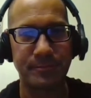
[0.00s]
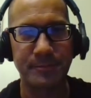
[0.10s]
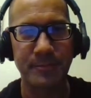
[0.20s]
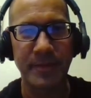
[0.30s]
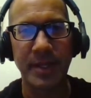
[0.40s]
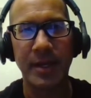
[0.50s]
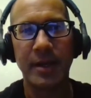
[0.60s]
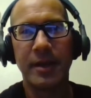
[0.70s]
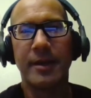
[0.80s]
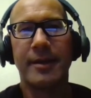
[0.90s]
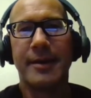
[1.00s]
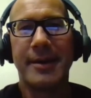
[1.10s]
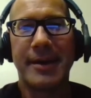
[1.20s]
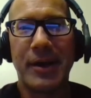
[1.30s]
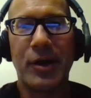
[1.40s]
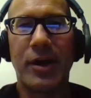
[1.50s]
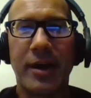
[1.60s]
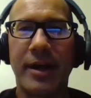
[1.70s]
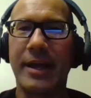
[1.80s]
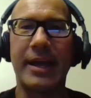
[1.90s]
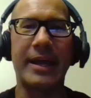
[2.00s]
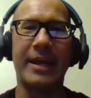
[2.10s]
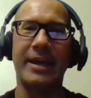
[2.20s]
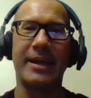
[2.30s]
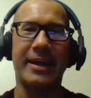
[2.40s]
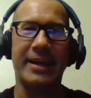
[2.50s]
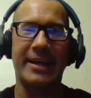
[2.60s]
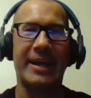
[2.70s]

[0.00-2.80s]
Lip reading: you totally hate it, because 60 pages, not too bad.